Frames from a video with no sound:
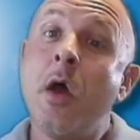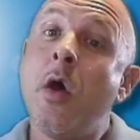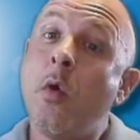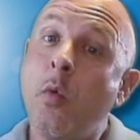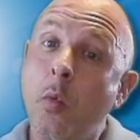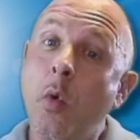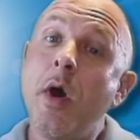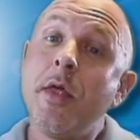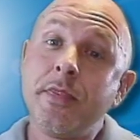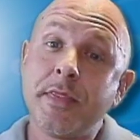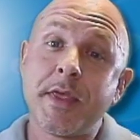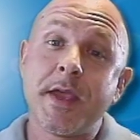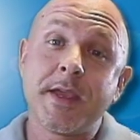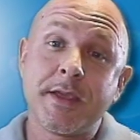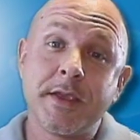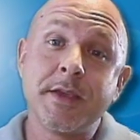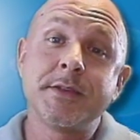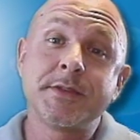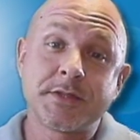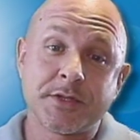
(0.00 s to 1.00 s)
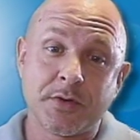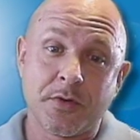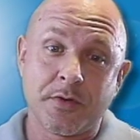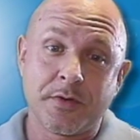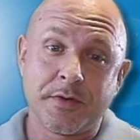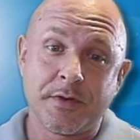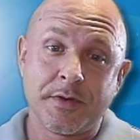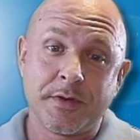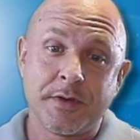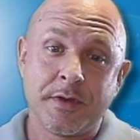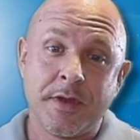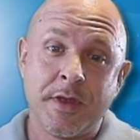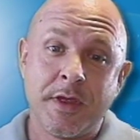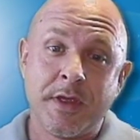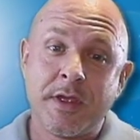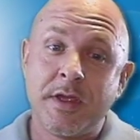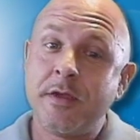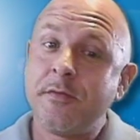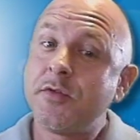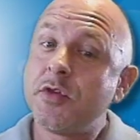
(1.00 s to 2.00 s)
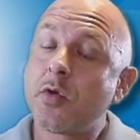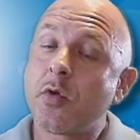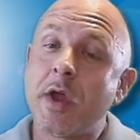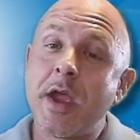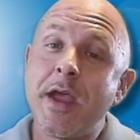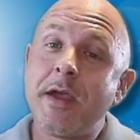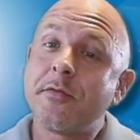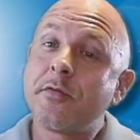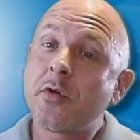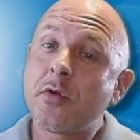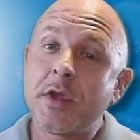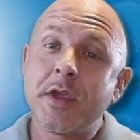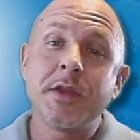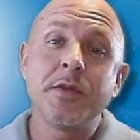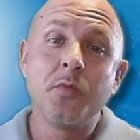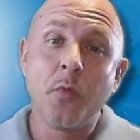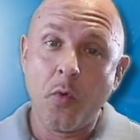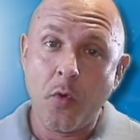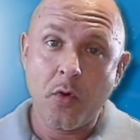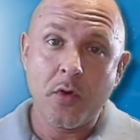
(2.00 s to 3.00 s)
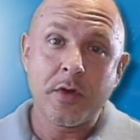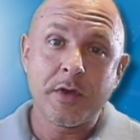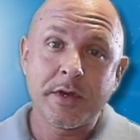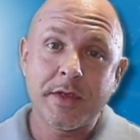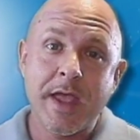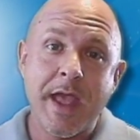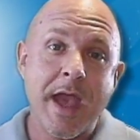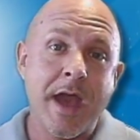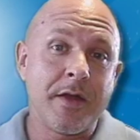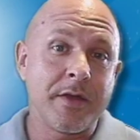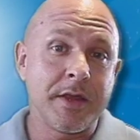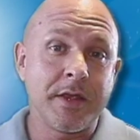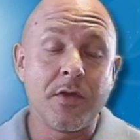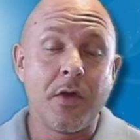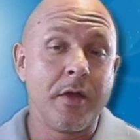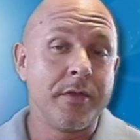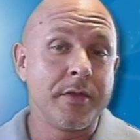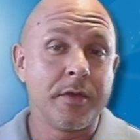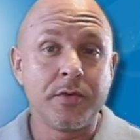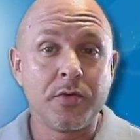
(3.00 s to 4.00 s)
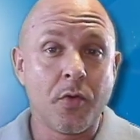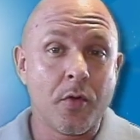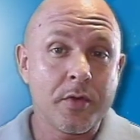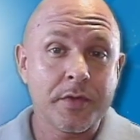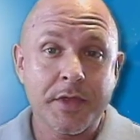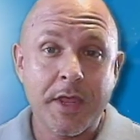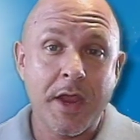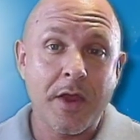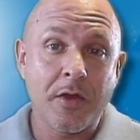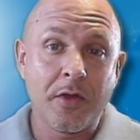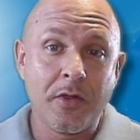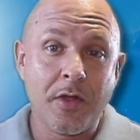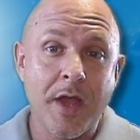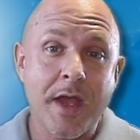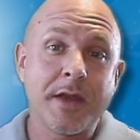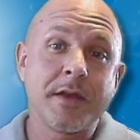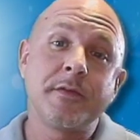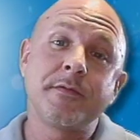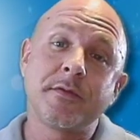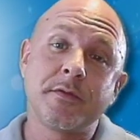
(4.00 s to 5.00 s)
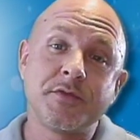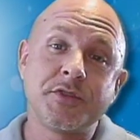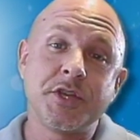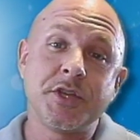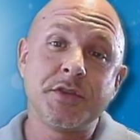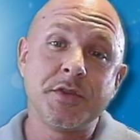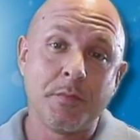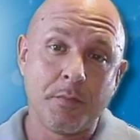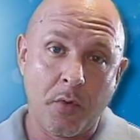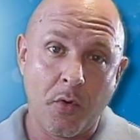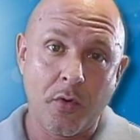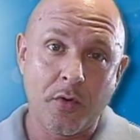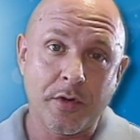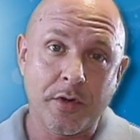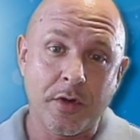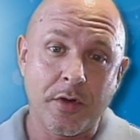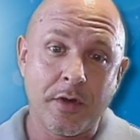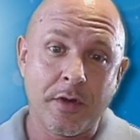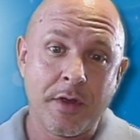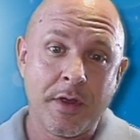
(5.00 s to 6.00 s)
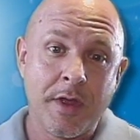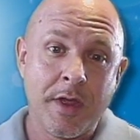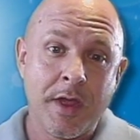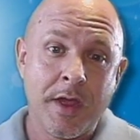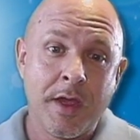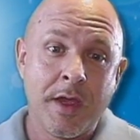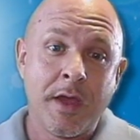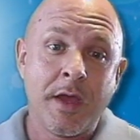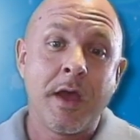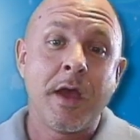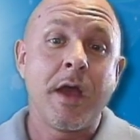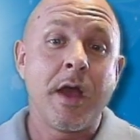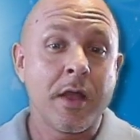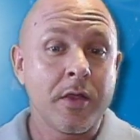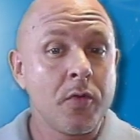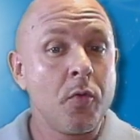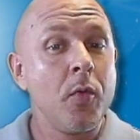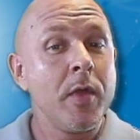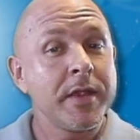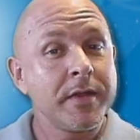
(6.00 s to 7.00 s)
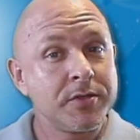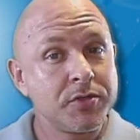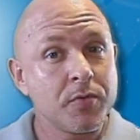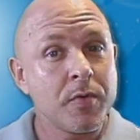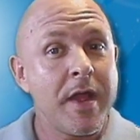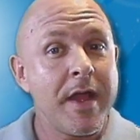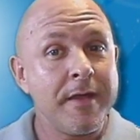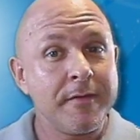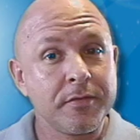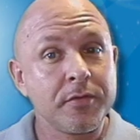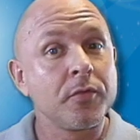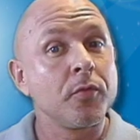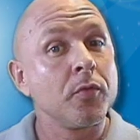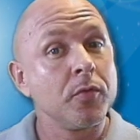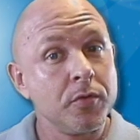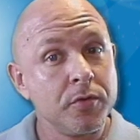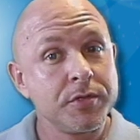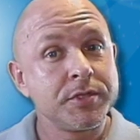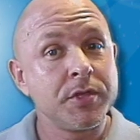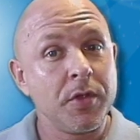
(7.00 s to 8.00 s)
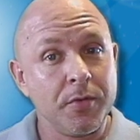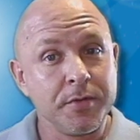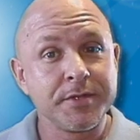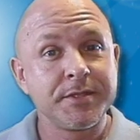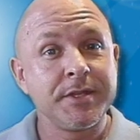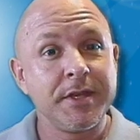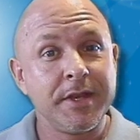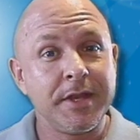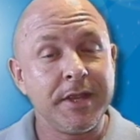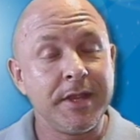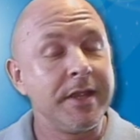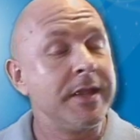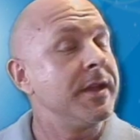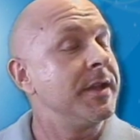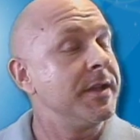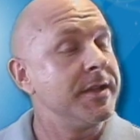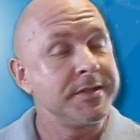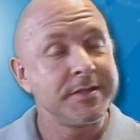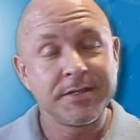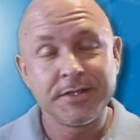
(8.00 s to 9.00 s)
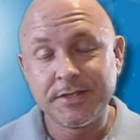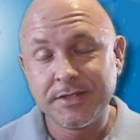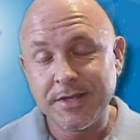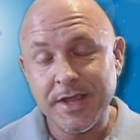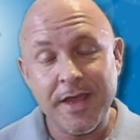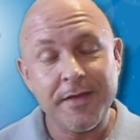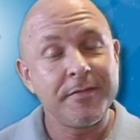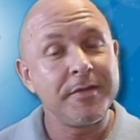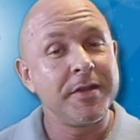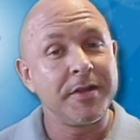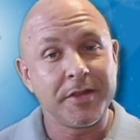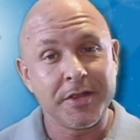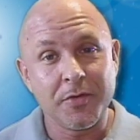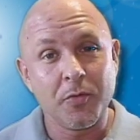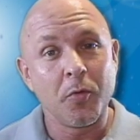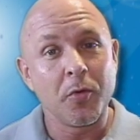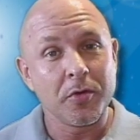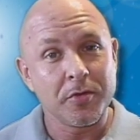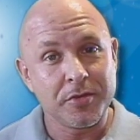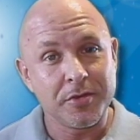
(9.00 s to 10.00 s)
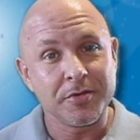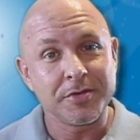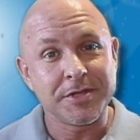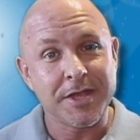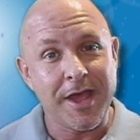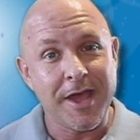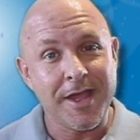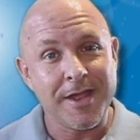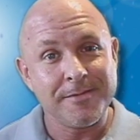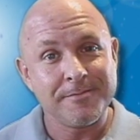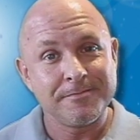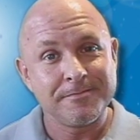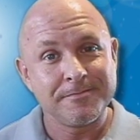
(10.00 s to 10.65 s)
One thing is certain. If you're ever in Warren County on the North Carolina-Virginia border, a quick drive through Soul City is definitely worth your time.